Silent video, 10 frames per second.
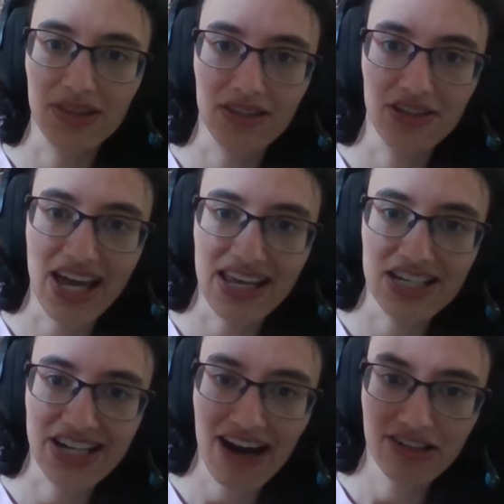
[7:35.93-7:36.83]
you get
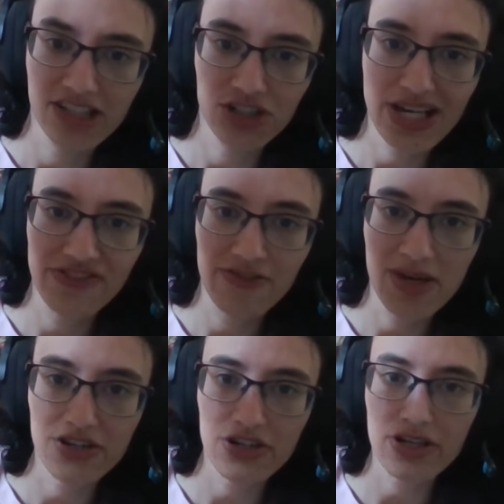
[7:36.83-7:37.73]
each character's
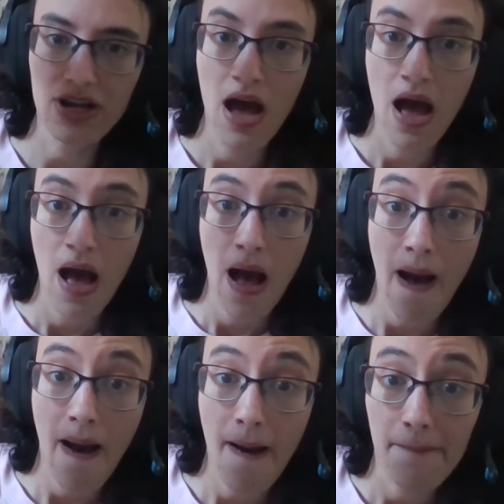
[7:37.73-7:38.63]
transformation.
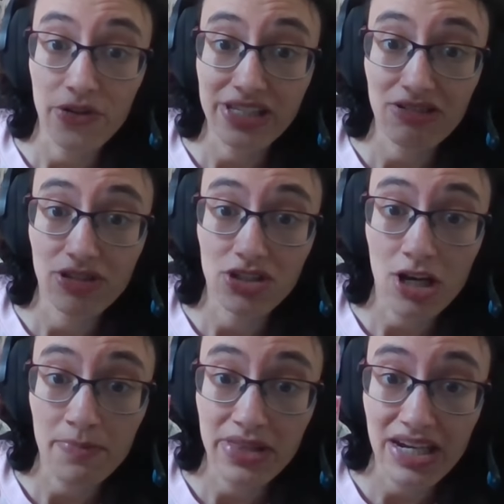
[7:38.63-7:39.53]
What's there on the
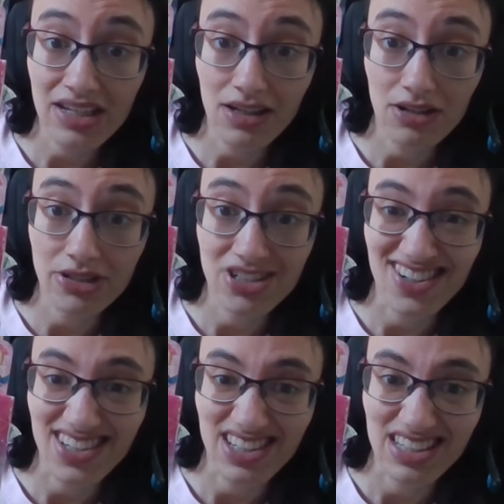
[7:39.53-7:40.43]
top there? Oh, it's
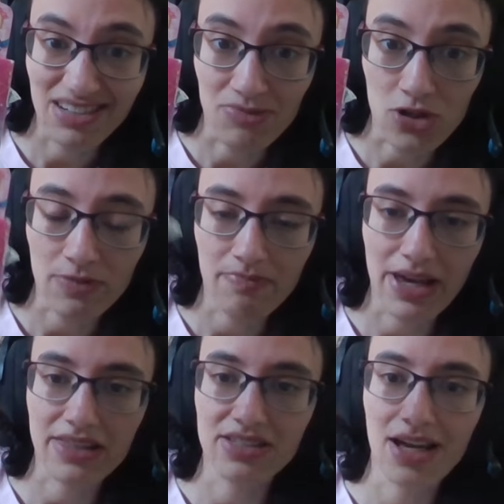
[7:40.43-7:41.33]
just some more
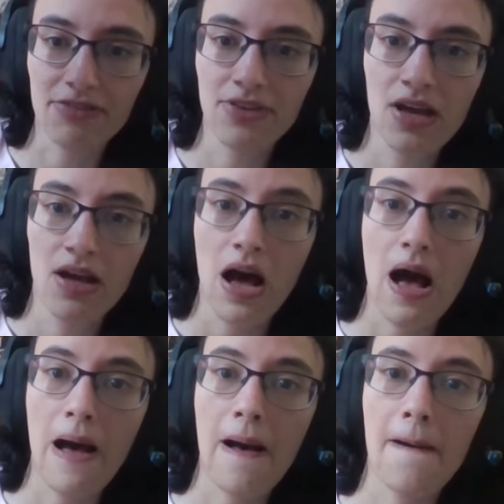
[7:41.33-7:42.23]
other stuff.
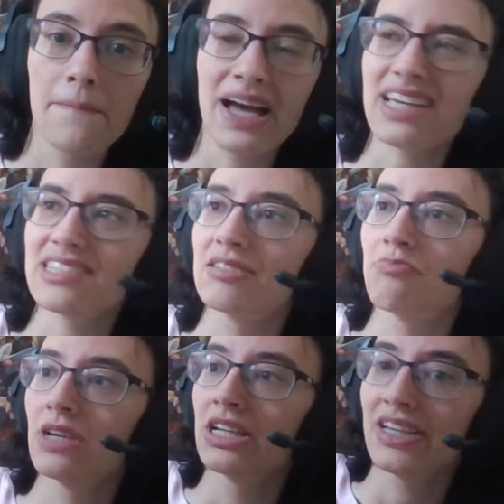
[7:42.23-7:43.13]
I guess,
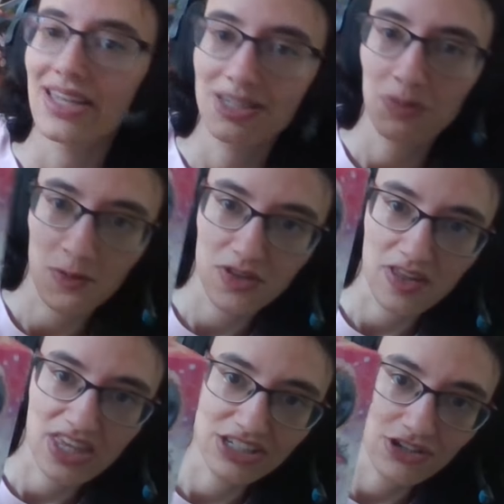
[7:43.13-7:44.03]
yeah, this is probably the
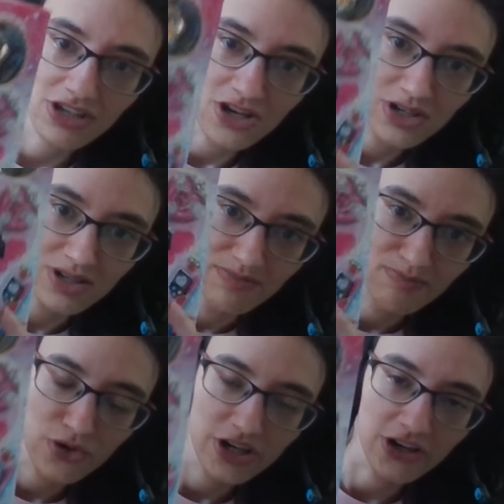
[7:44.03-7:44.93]
thing. So, you know, you can
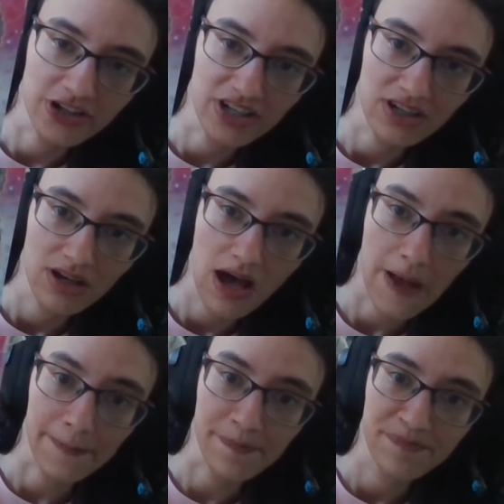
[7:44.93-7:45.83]
put it on
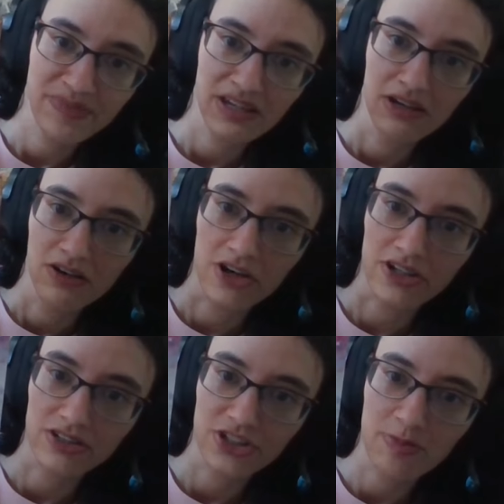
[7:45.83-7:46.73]

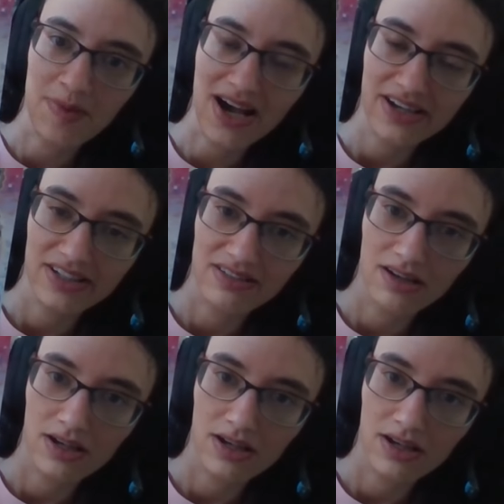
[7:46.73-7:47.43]
a supermarket,